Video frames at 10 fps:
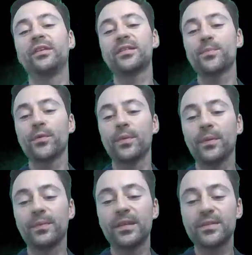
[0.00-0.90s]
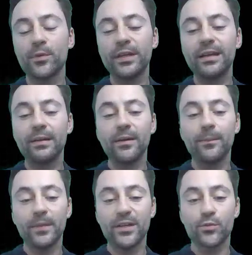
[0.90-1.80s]
This
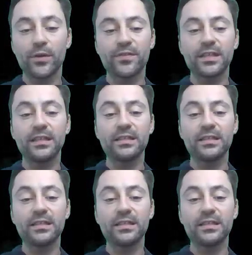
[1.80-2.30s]
model, as we have seen,